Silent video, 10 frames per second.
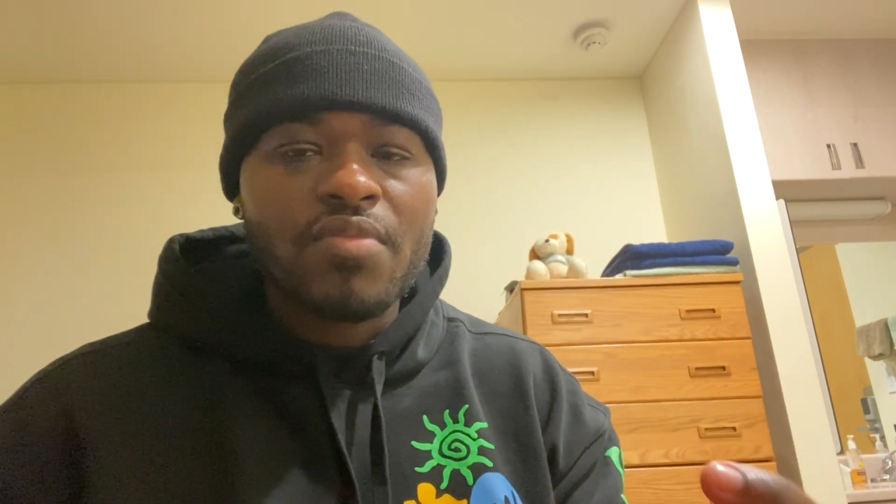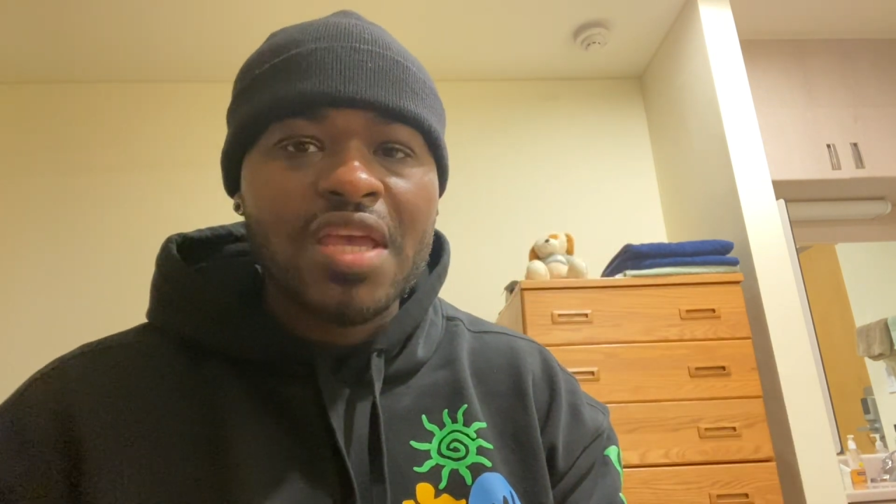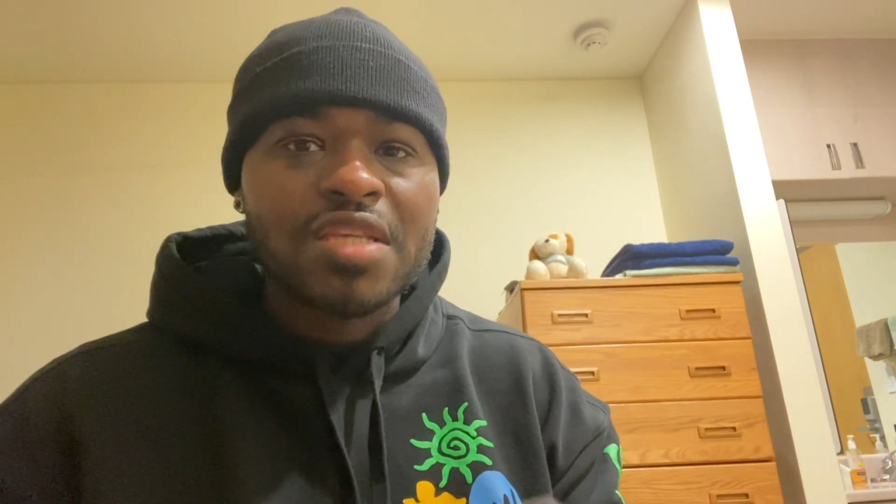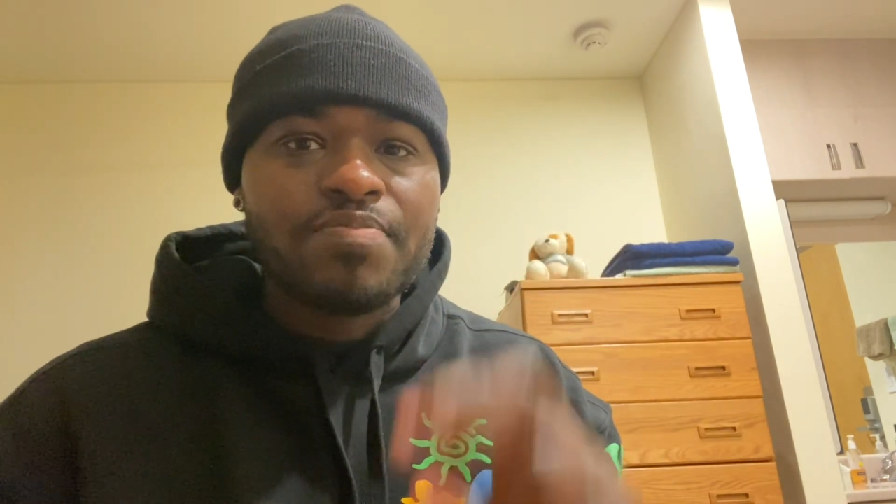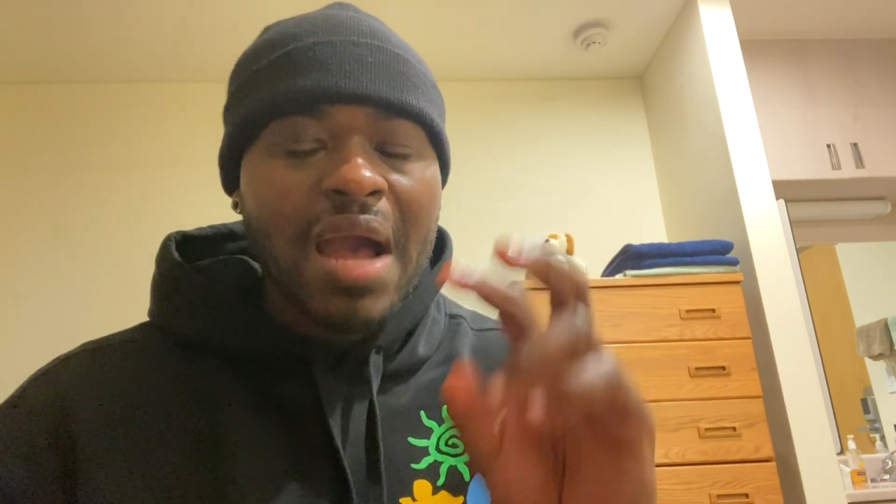
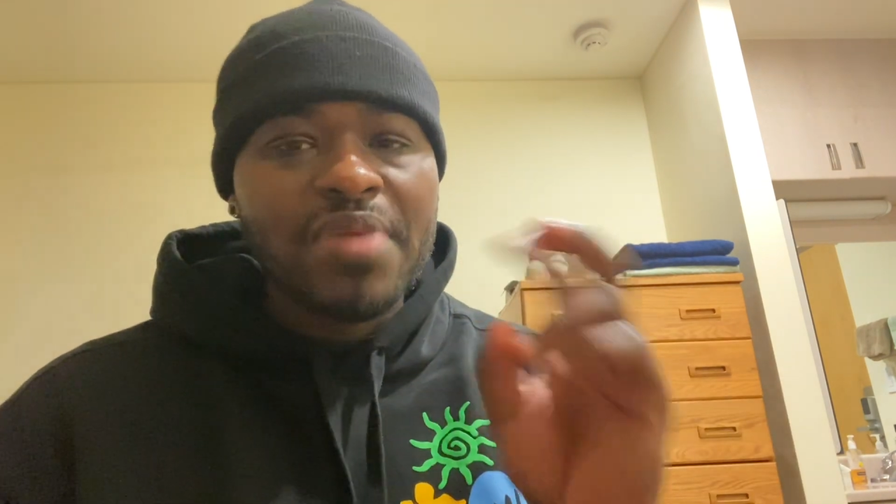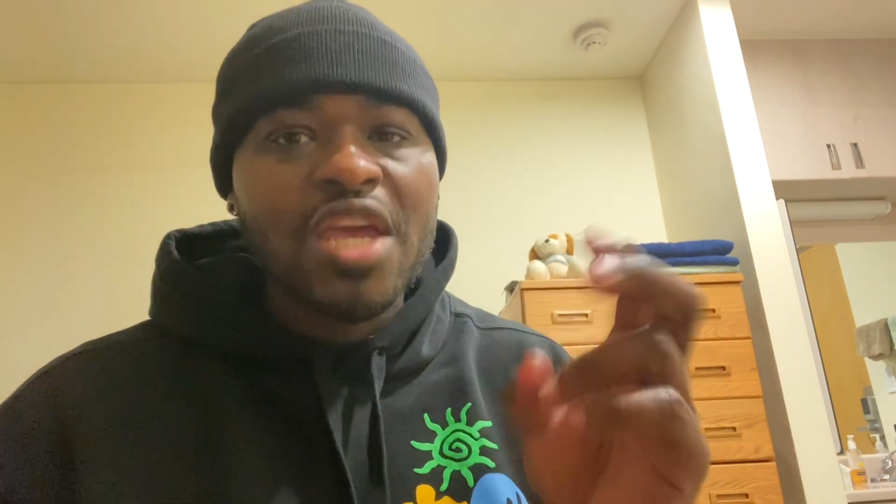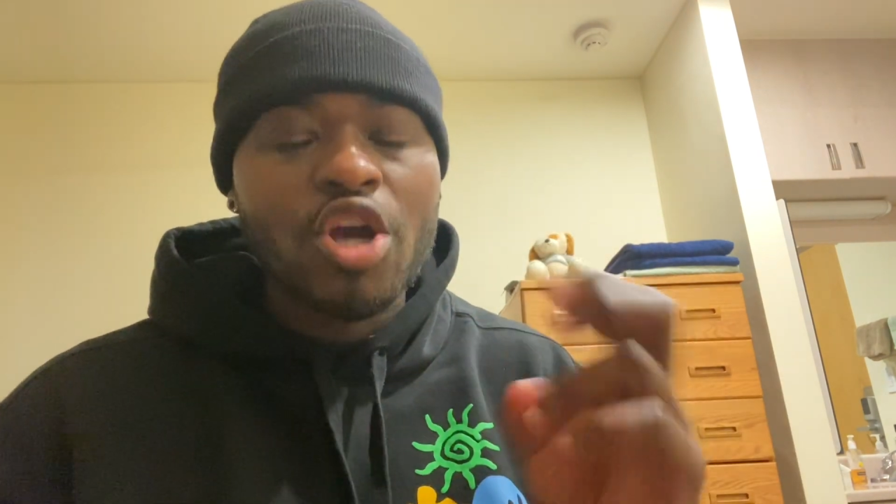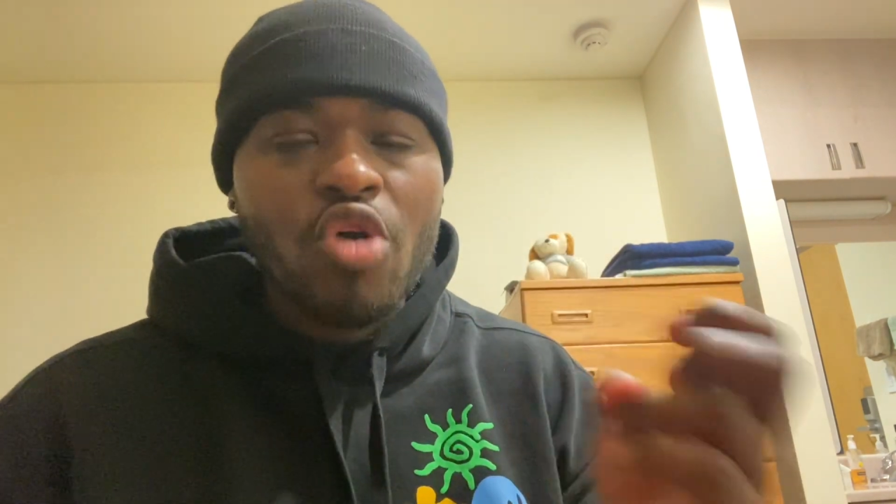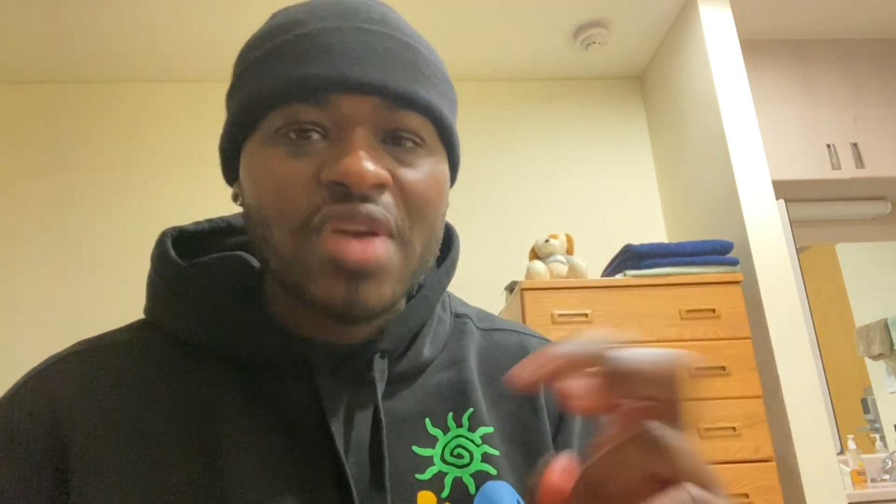is by
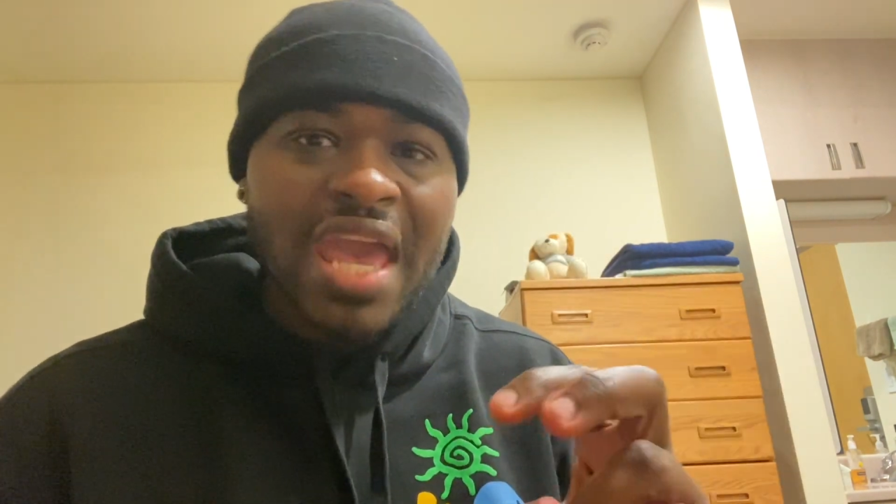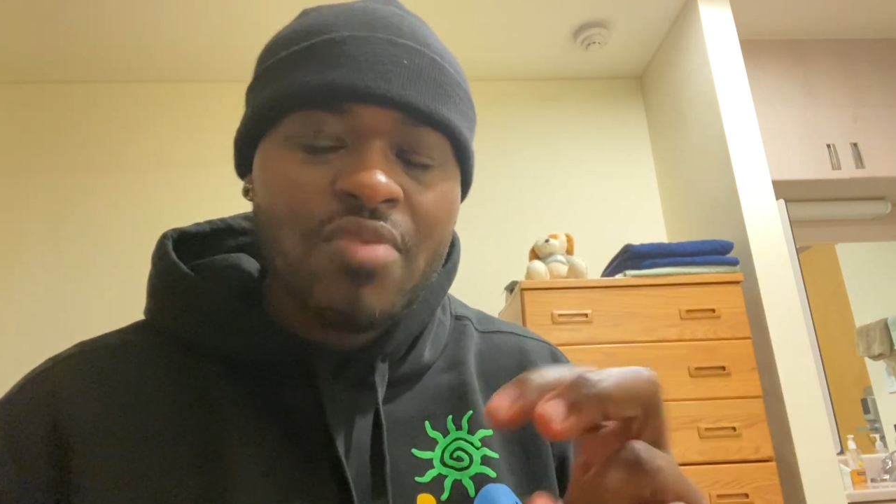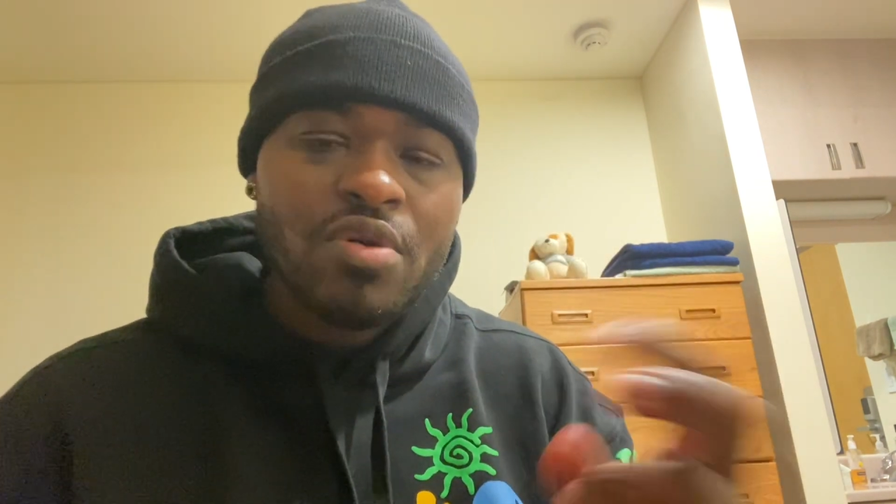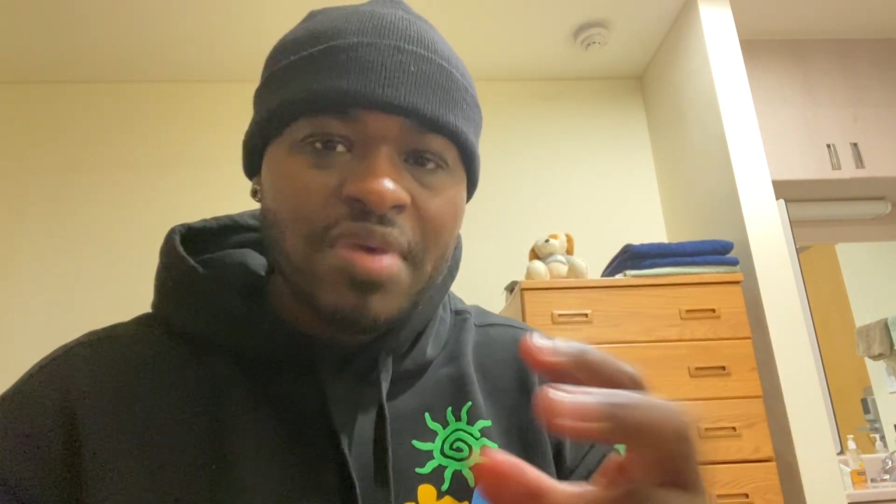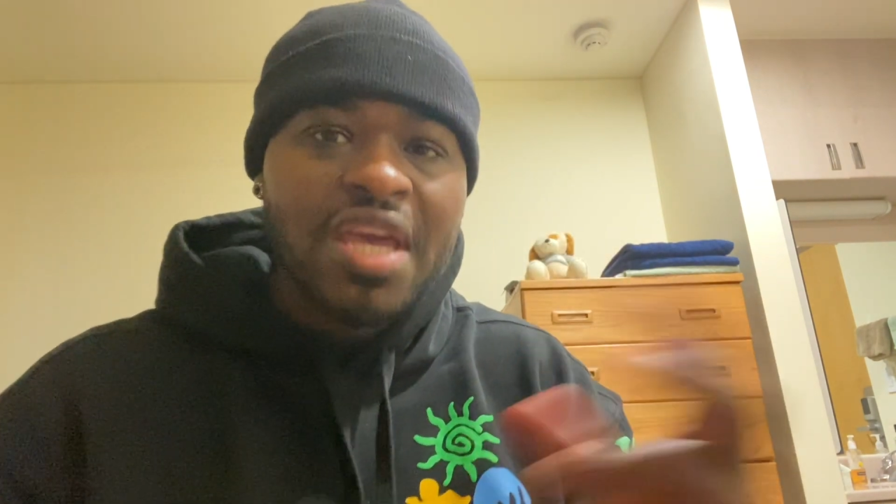being okay
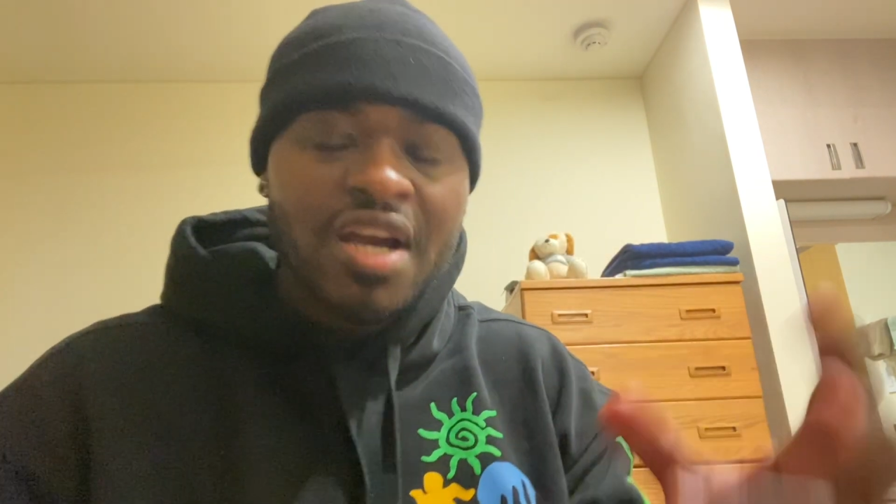with being